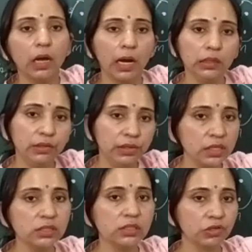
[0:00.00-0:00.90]
and
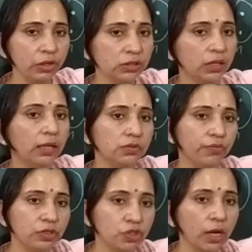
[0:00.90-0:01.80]
these 3 cells
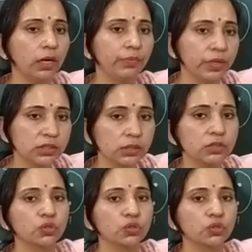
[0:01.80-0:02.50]
which are present